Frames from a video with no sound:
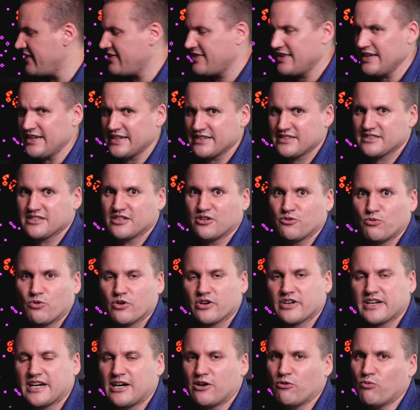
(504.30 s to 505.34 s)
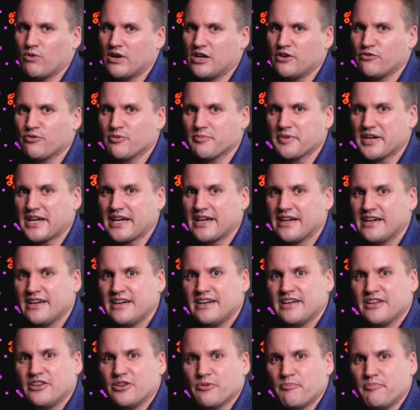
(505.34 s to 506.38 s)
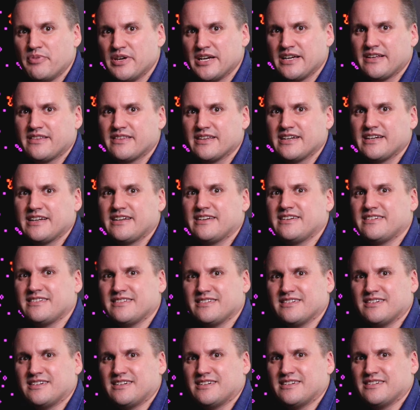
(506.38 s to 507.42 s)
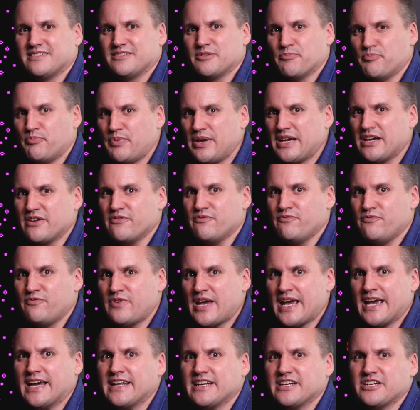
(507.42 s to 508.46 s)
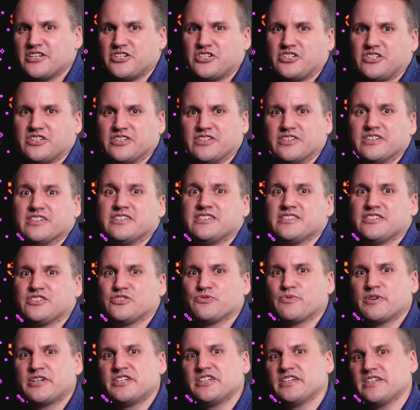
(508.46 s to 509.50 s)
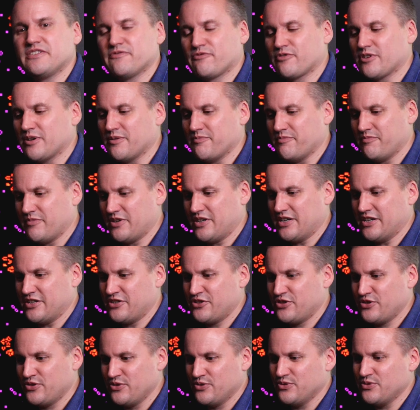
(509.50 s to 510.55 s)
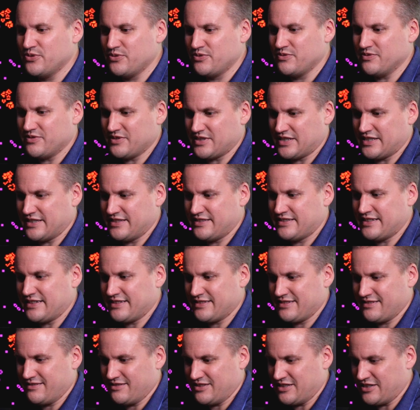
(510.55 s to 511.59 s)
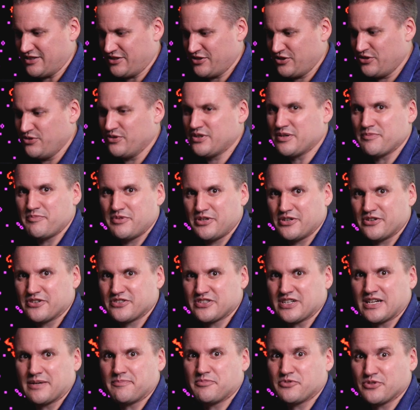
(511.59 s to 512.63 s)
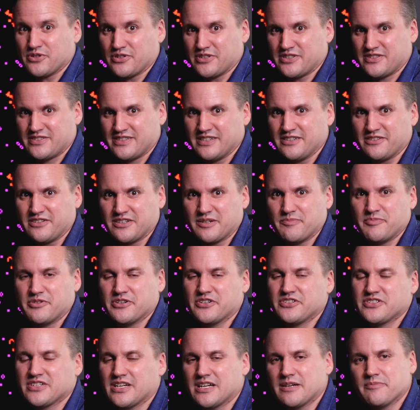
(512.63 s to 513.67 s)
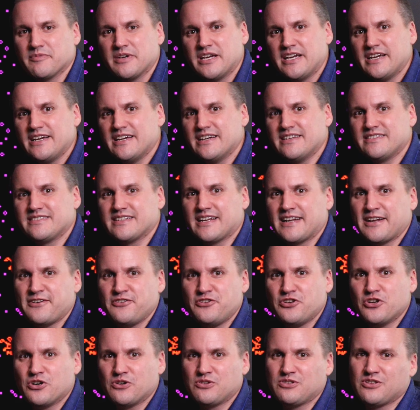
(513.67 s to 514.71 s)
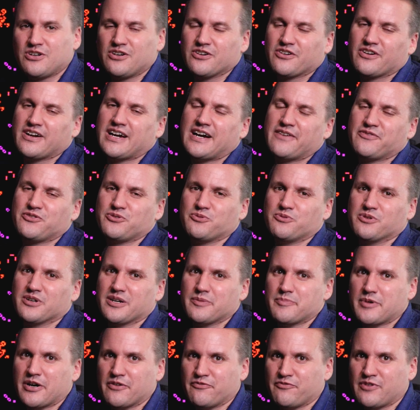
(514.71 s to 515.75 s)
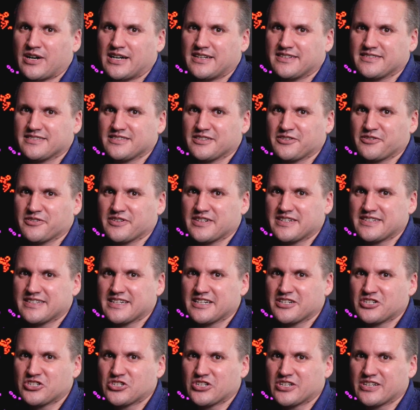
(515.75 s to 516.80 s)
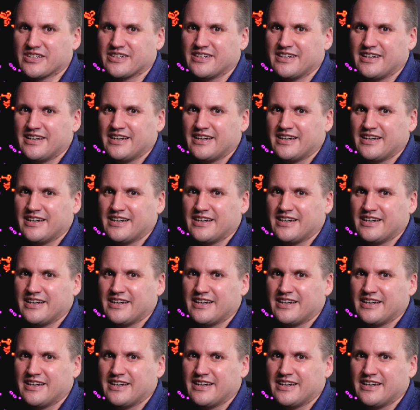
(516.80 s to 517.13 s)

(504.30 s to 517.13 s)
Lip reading: think it's going to work out well for me. The big advantage to switching from a two computer setup to a single computer setup is that I no longer have to worry about file synchronization.